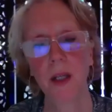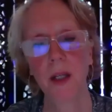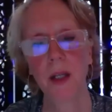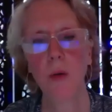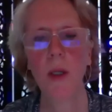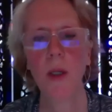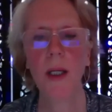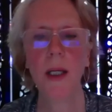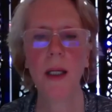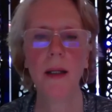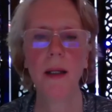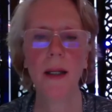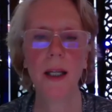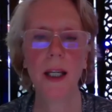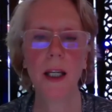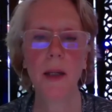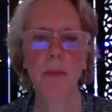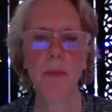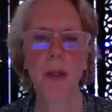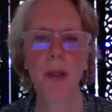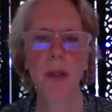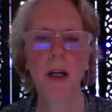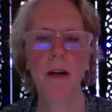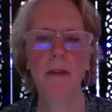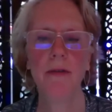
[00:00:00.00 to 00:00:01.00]
We can
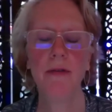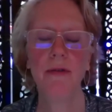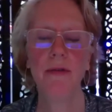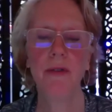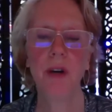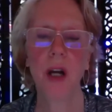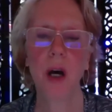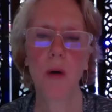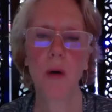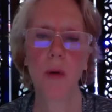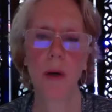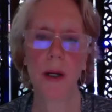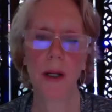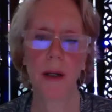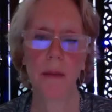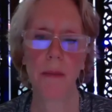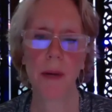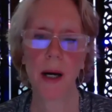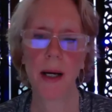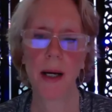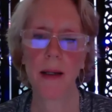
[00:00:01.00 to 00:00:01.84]
keep love flowing by